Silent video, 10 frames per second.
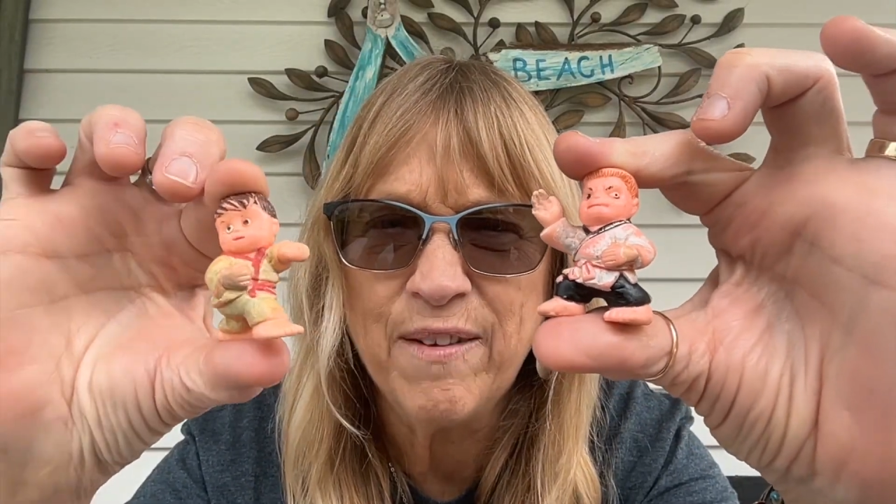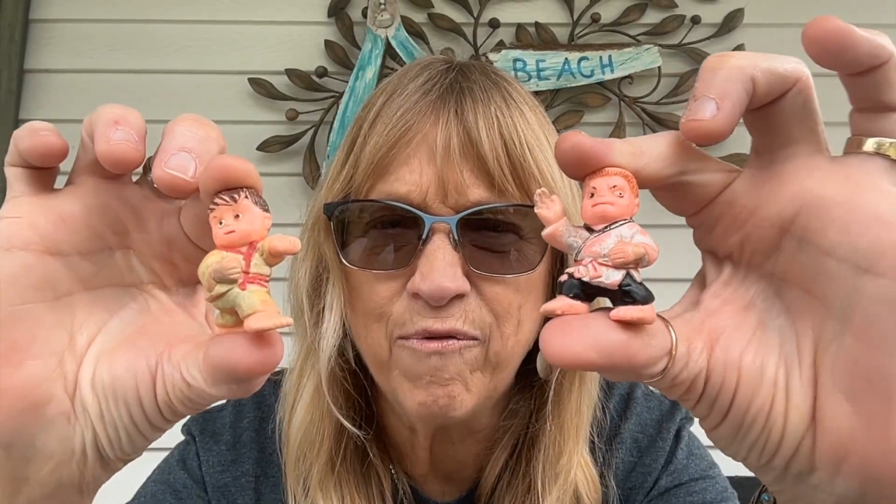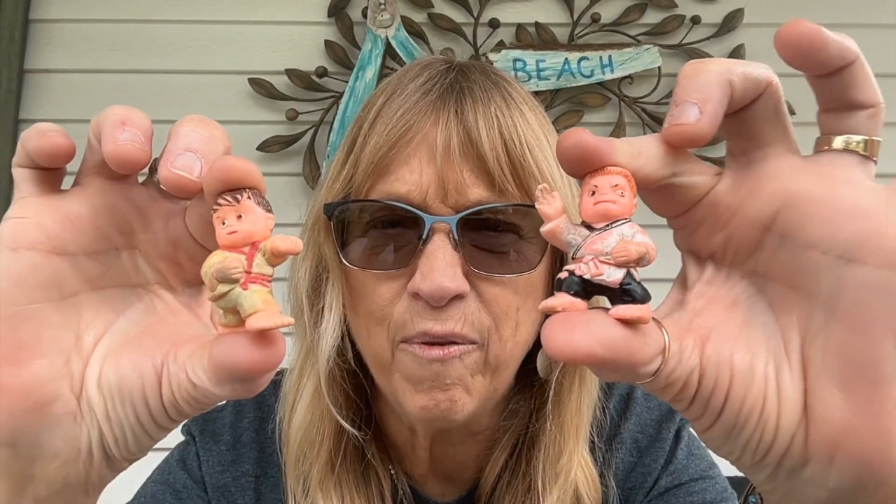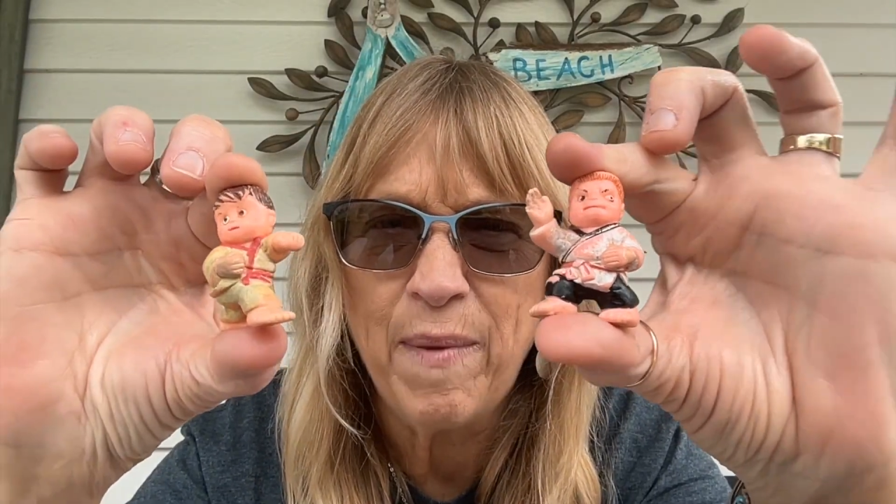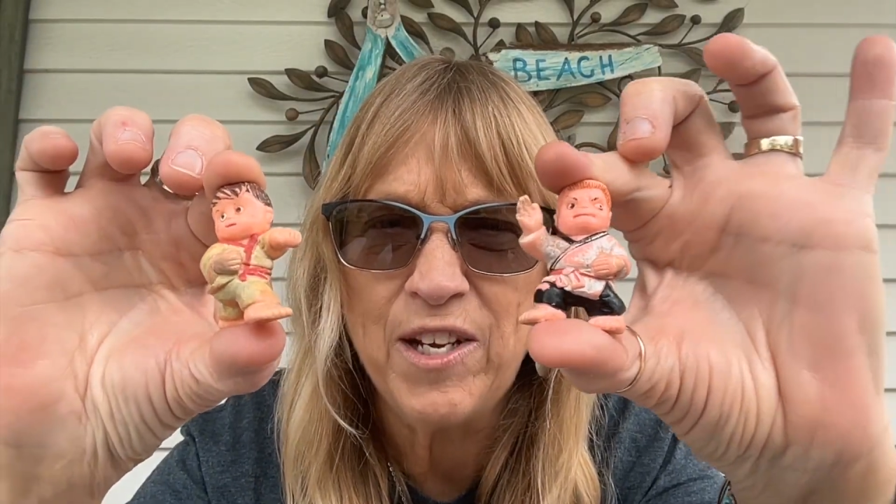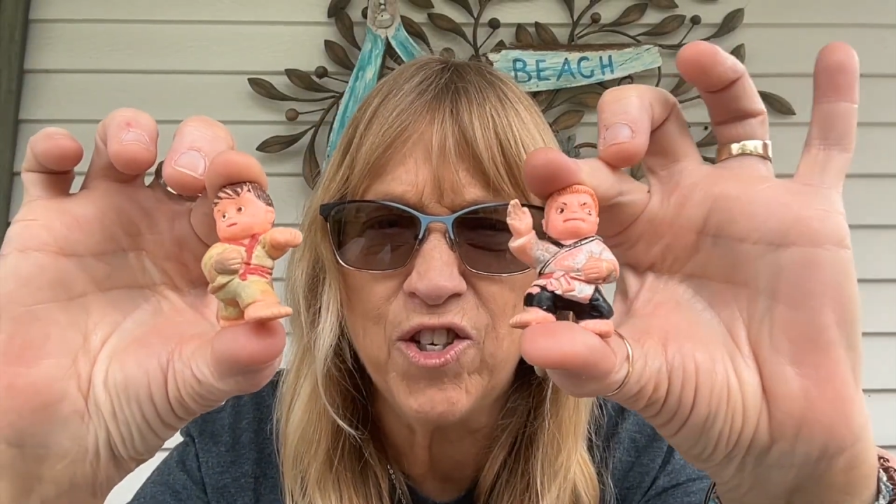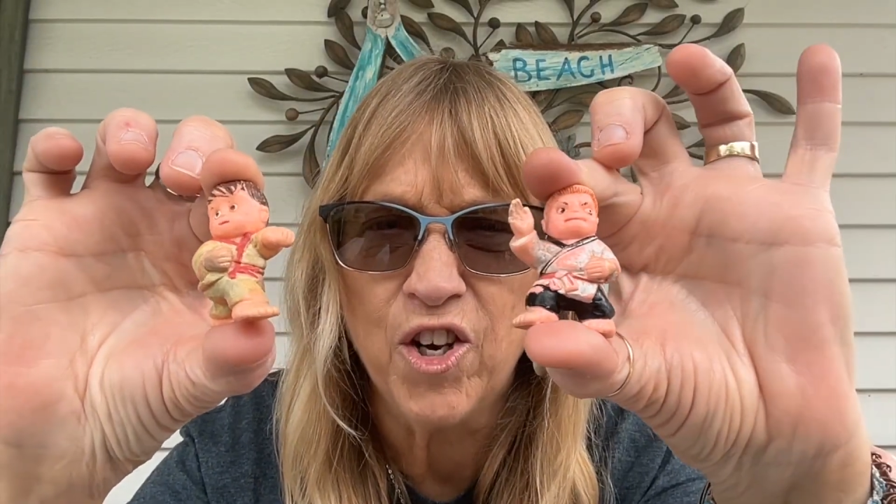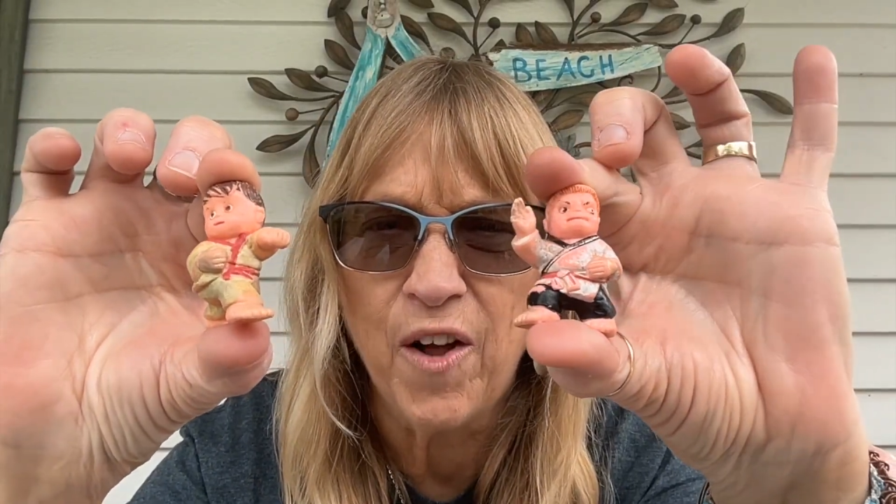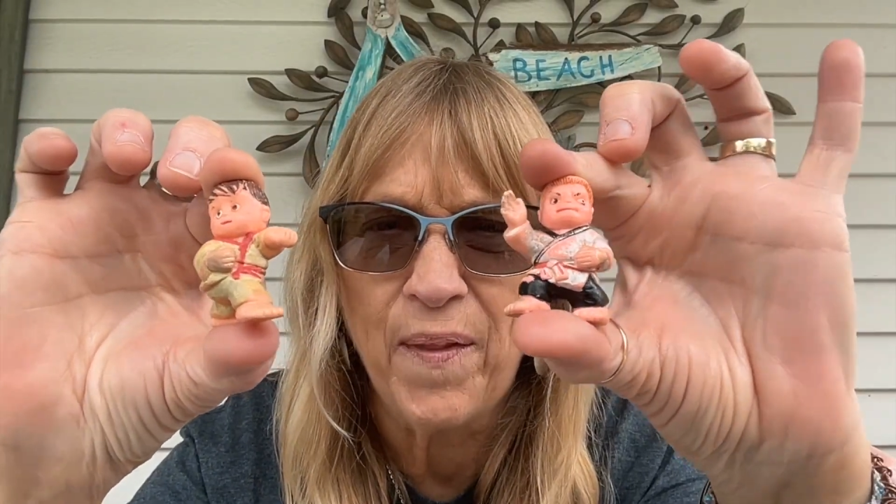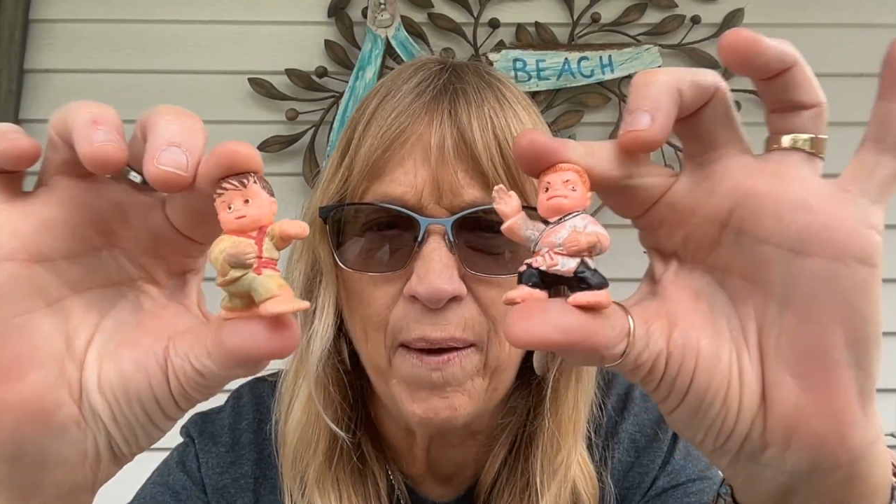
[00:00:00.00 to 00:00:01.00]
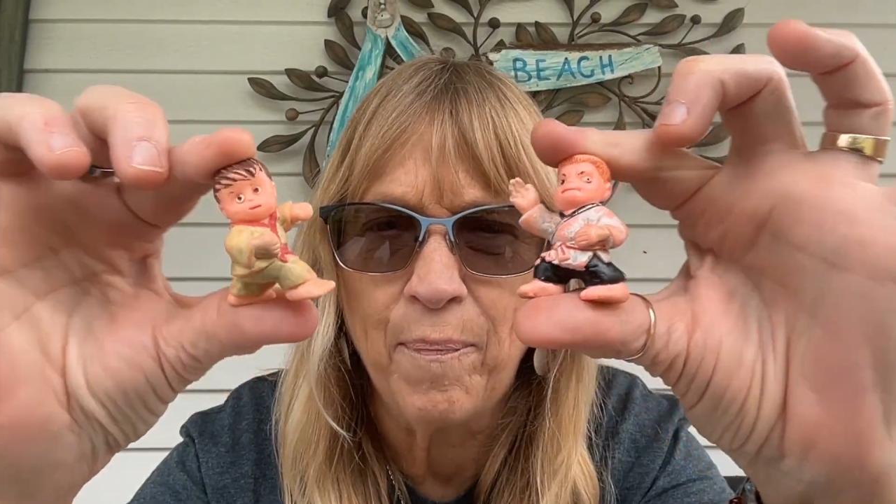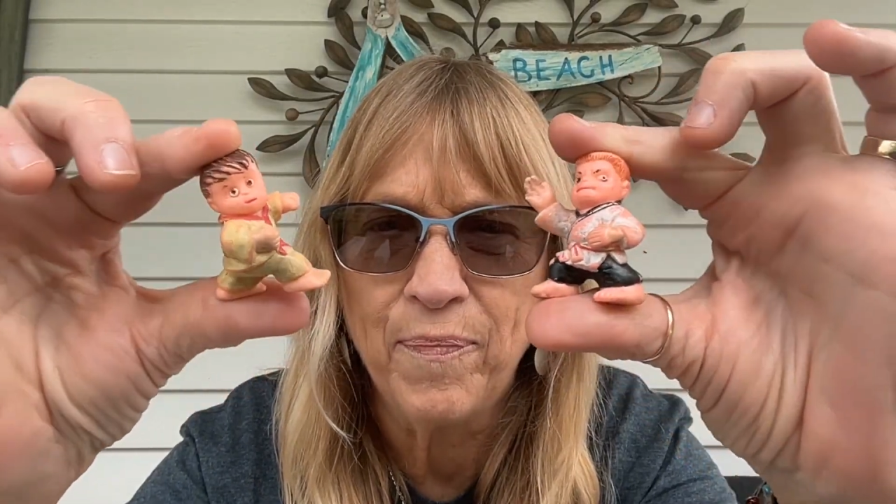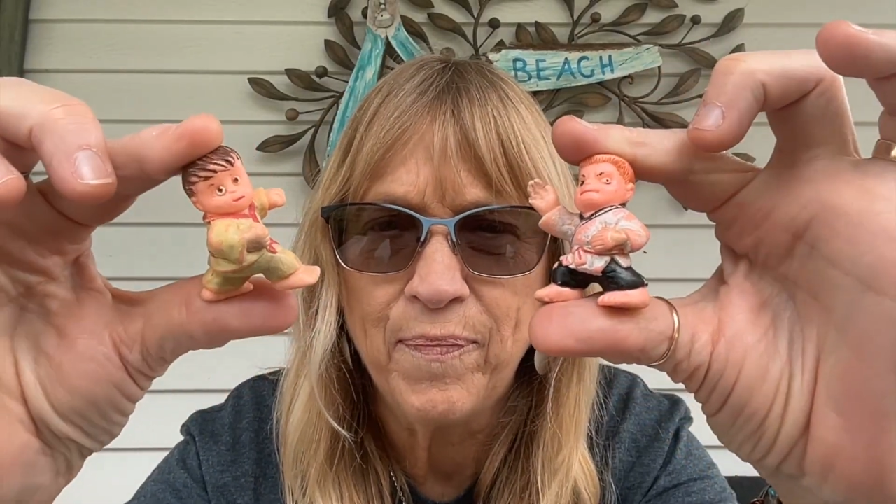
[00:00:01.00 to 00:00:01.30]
information on them.